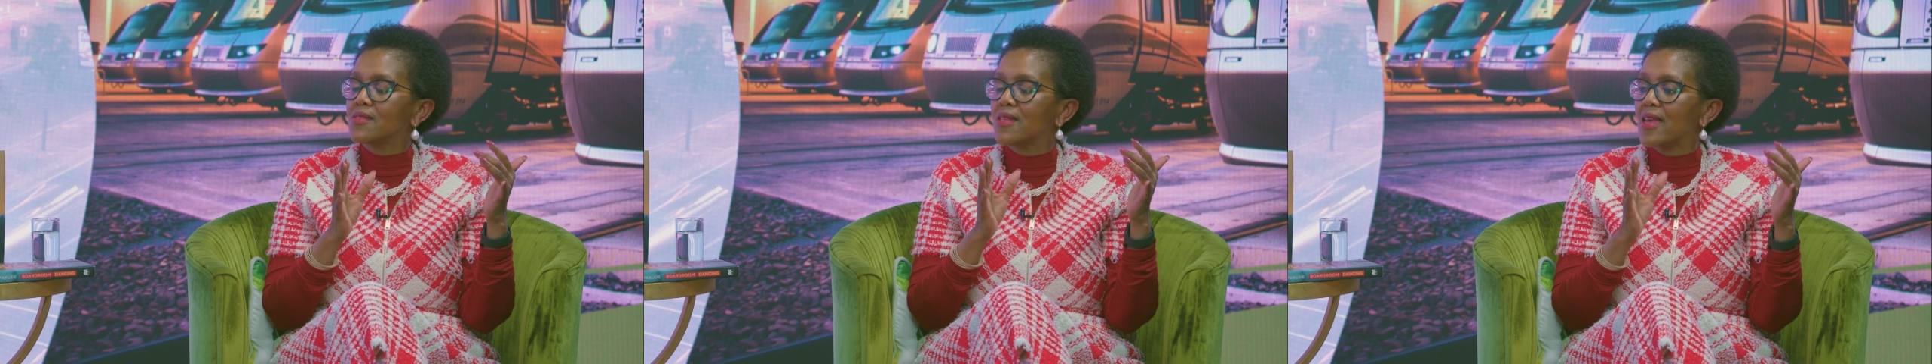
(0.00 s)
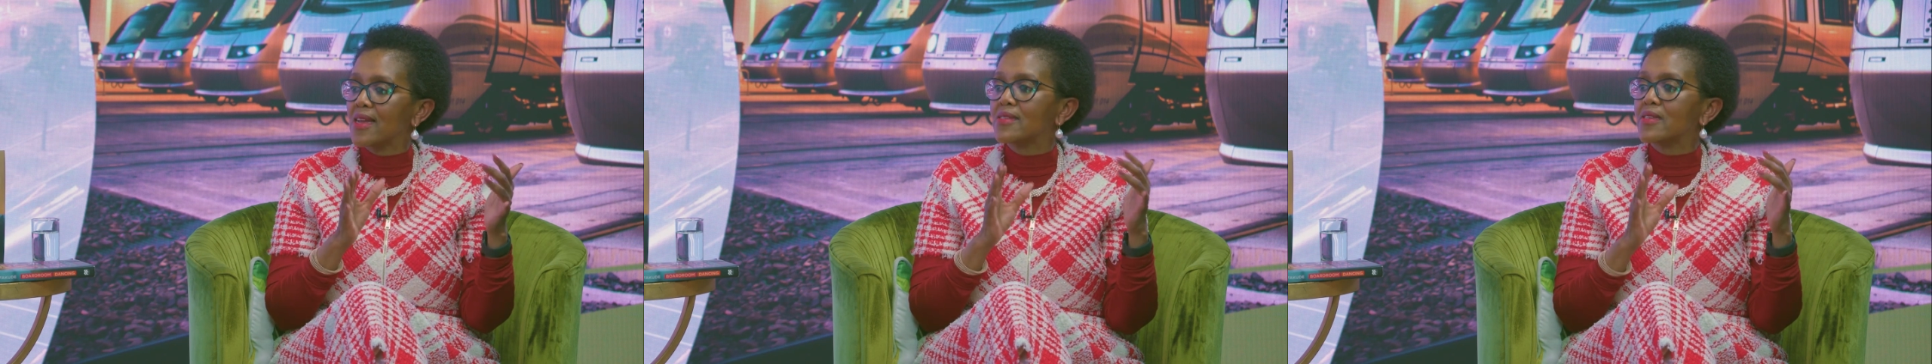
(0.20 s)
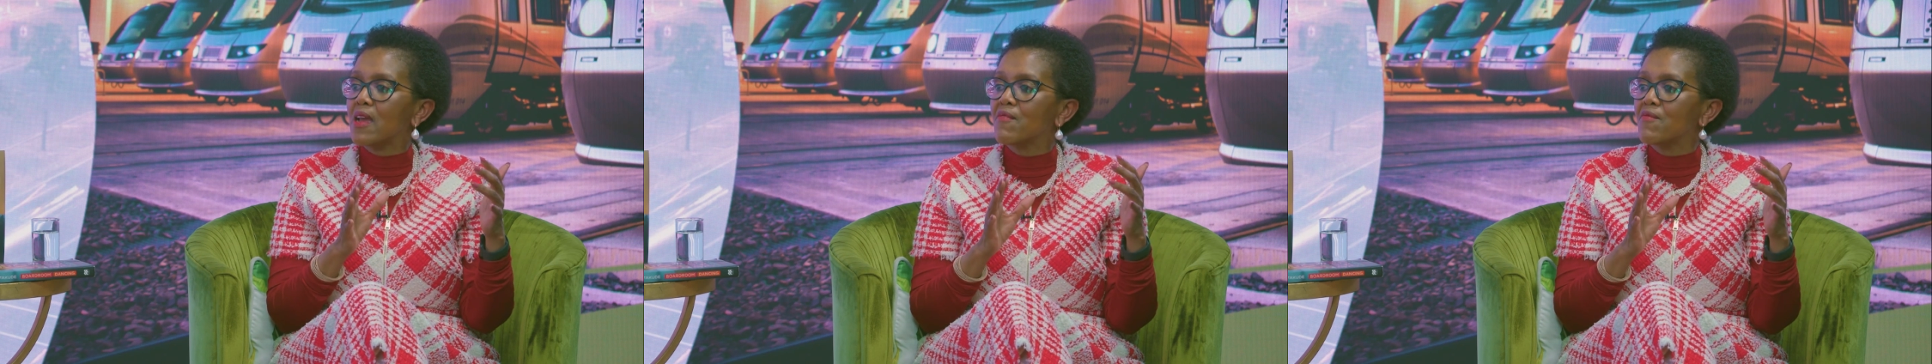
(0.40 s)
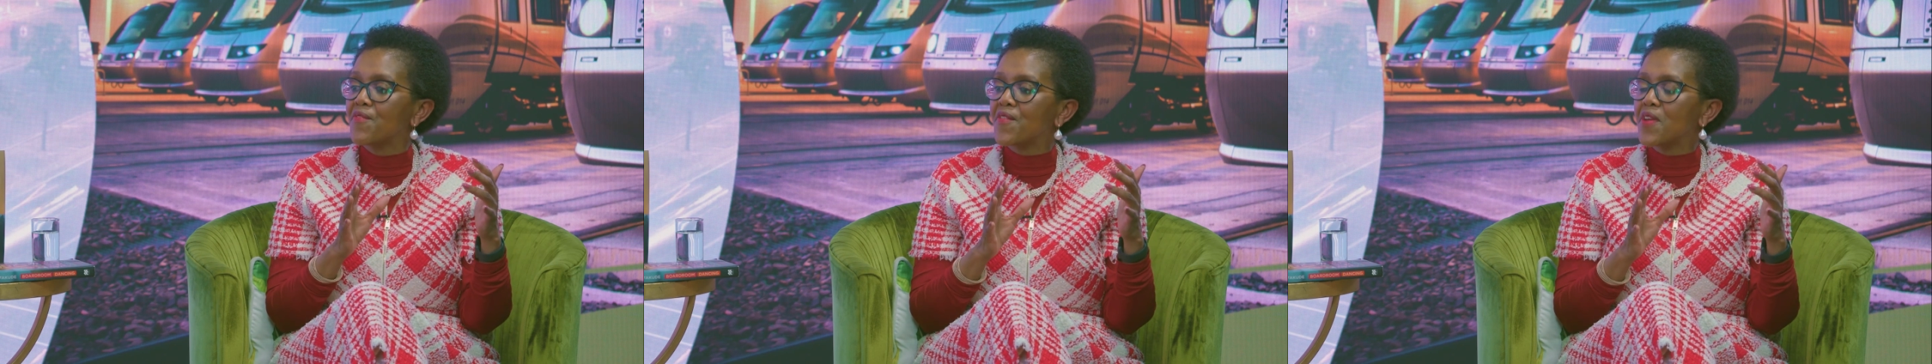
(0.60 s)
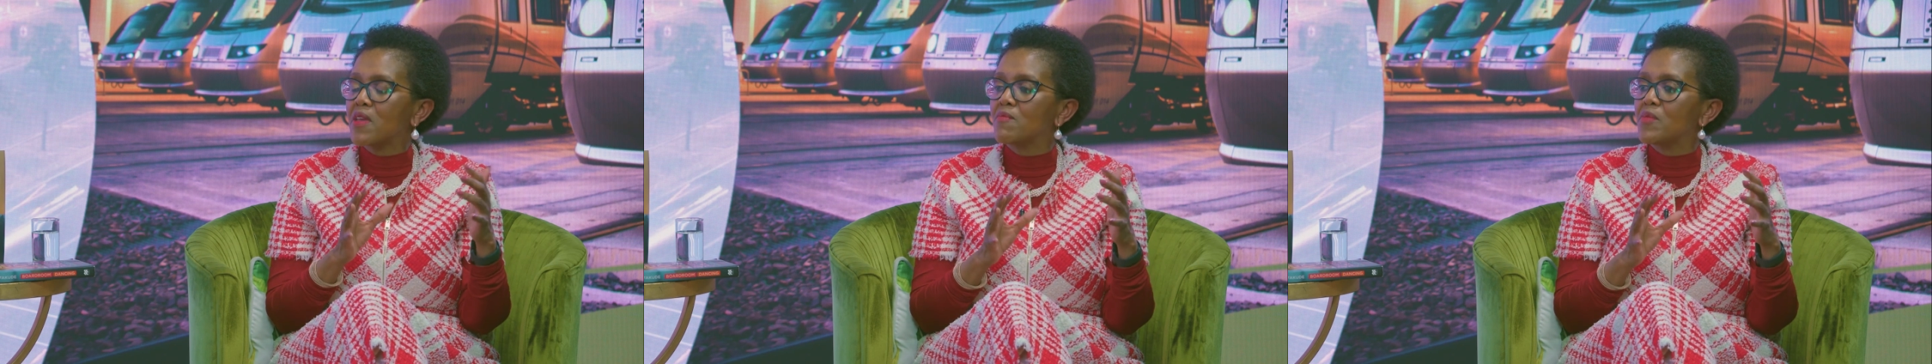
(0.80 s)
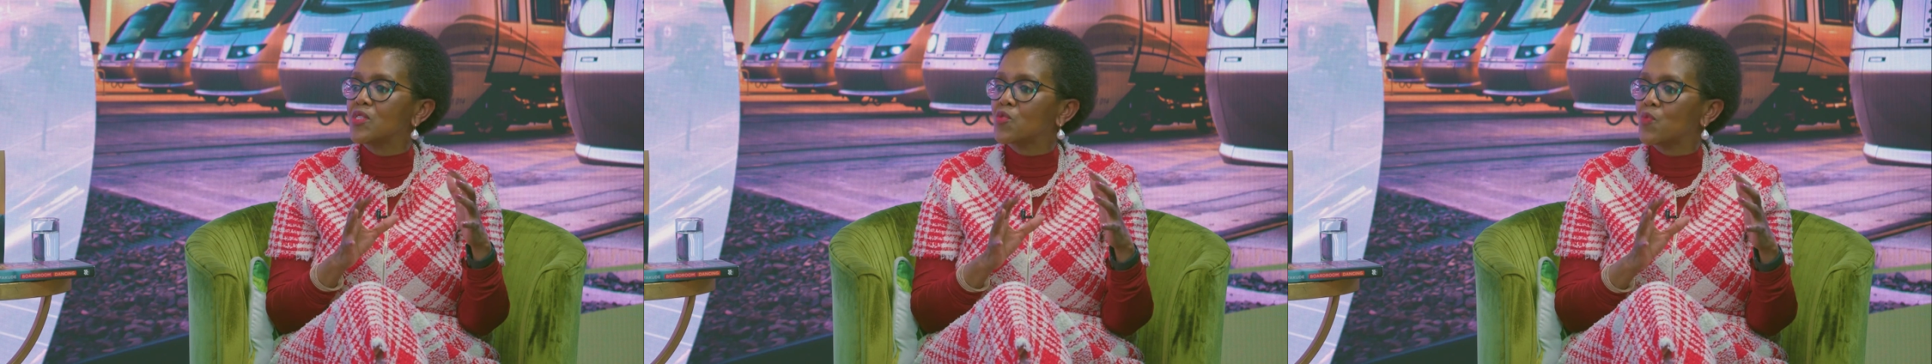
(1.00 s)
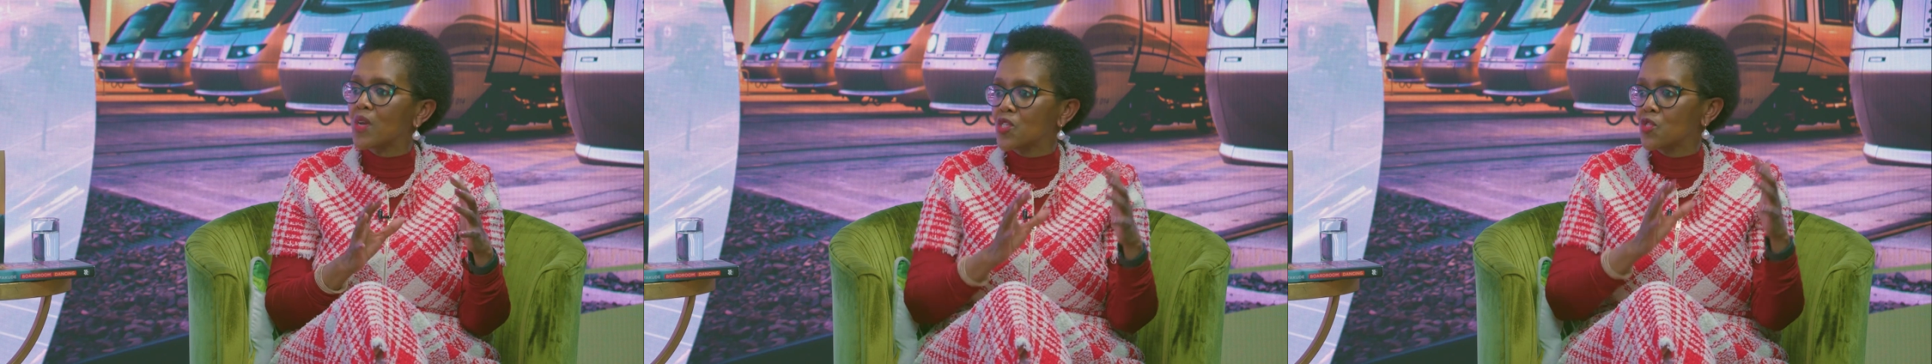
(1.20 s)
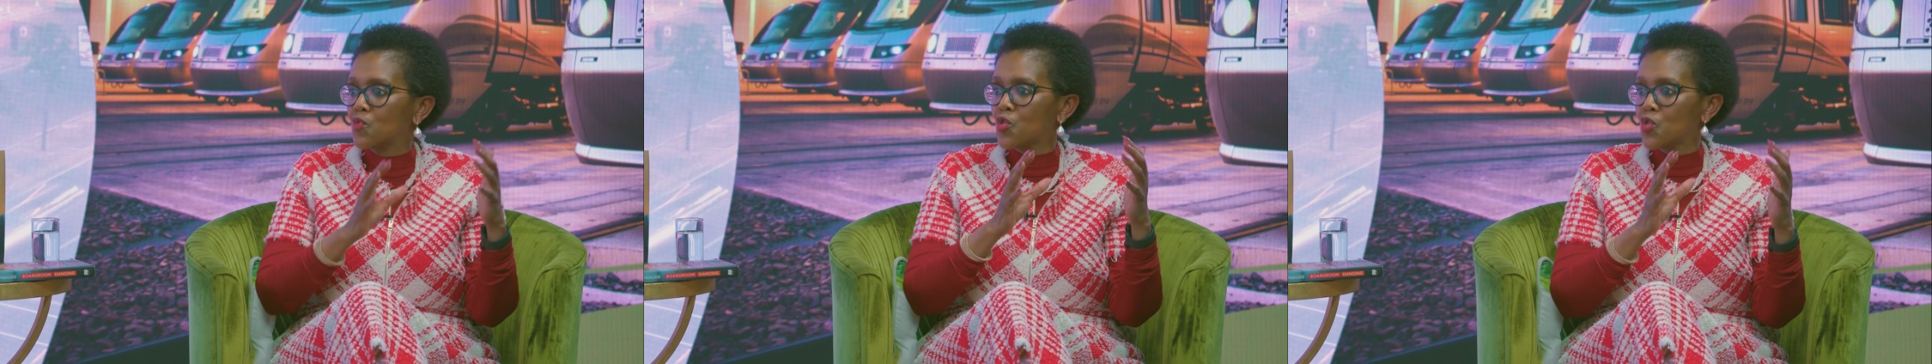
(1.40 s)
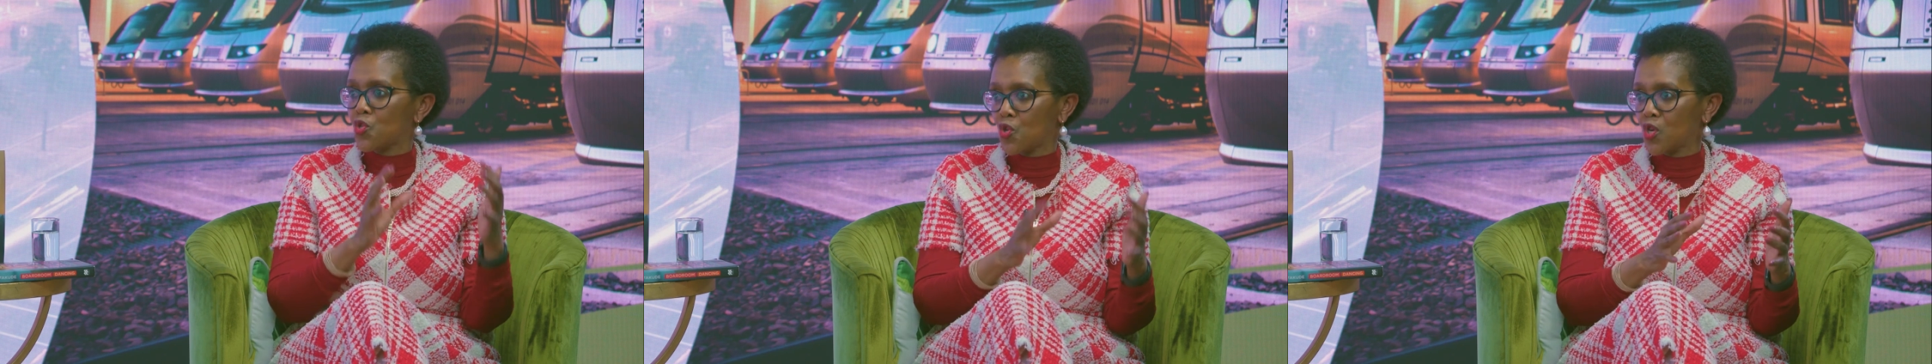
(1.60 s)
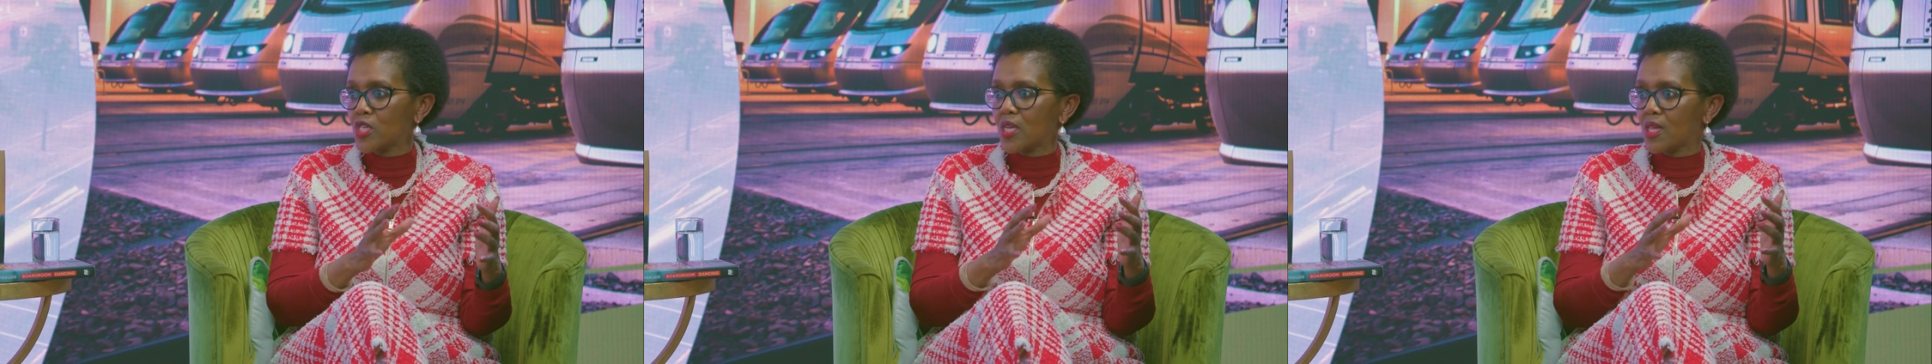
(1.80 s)
their time frame is much more
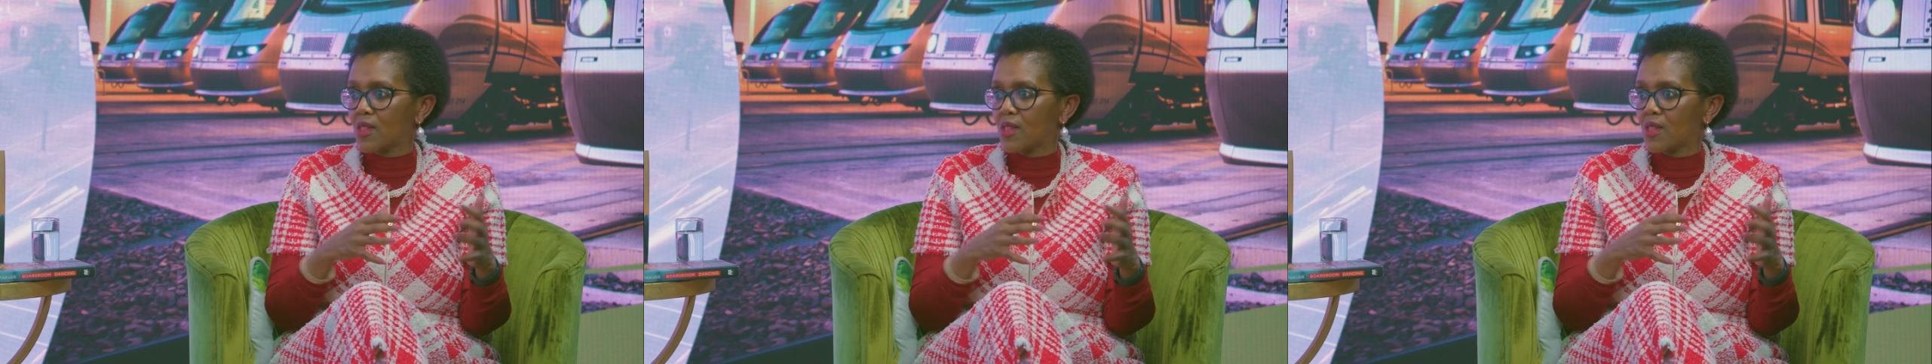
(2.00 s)
shorter